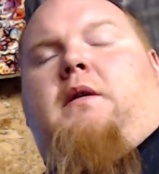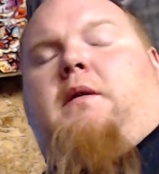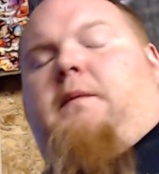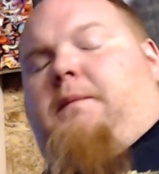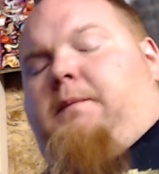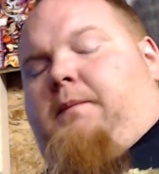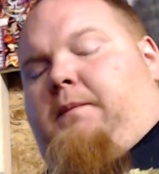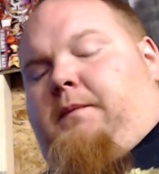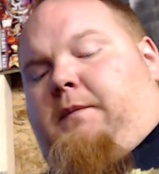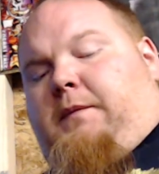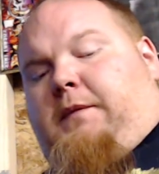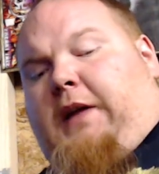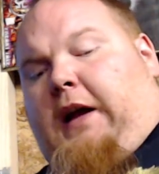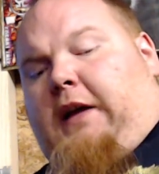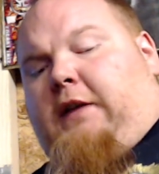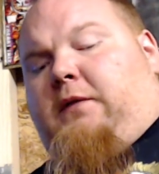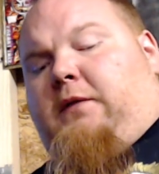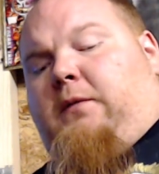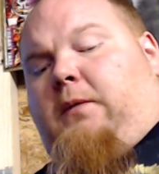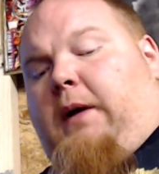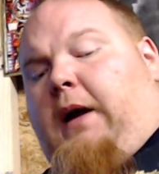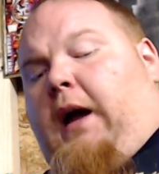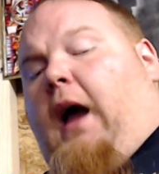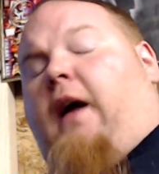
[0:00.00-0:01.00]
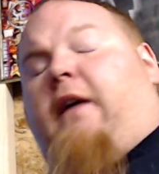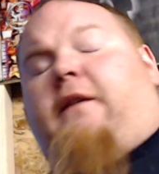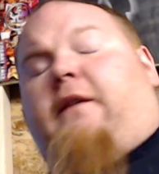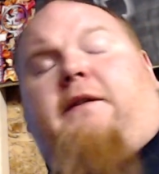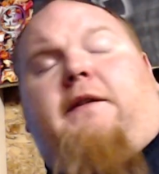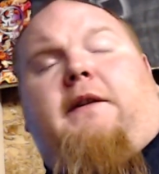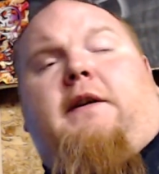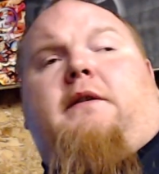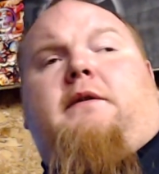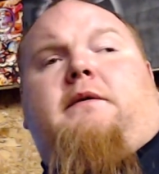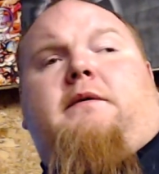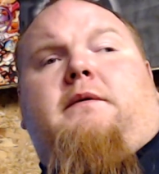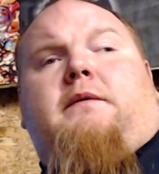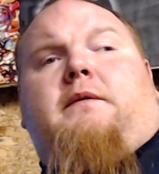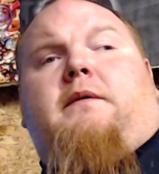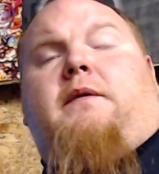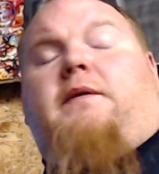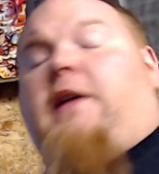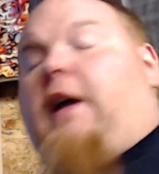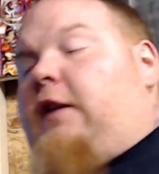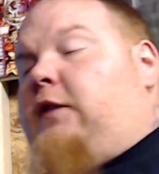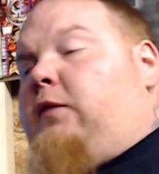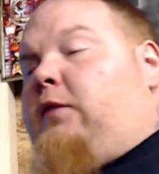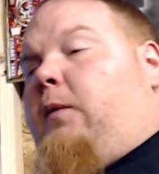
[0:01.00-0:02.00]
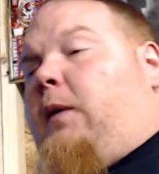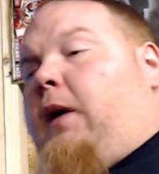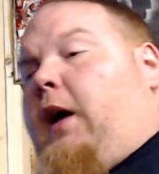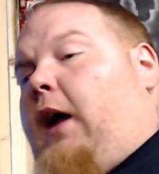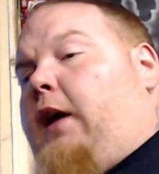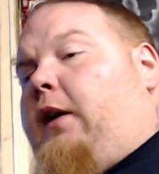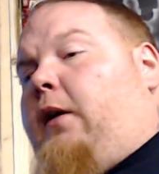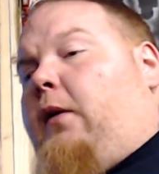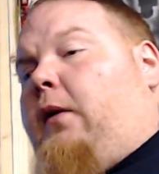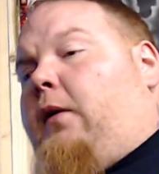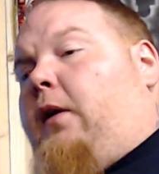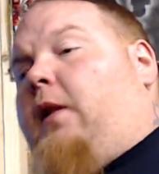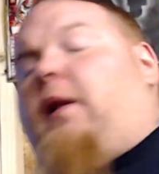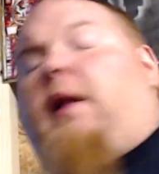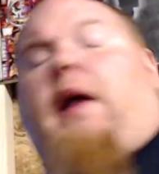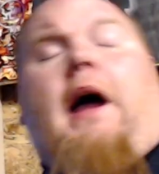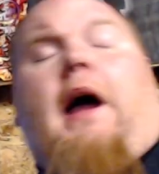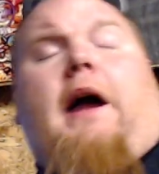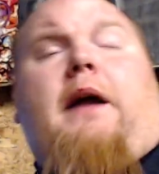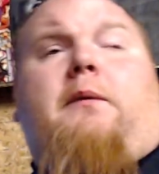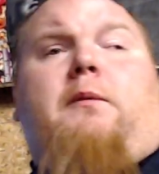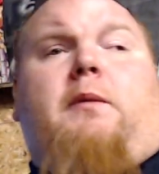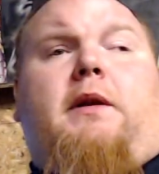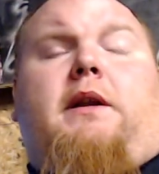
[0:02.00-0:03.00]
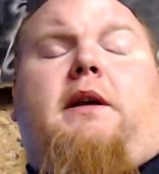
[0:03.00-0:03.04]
That's the way I feel. That's why I don't align with it.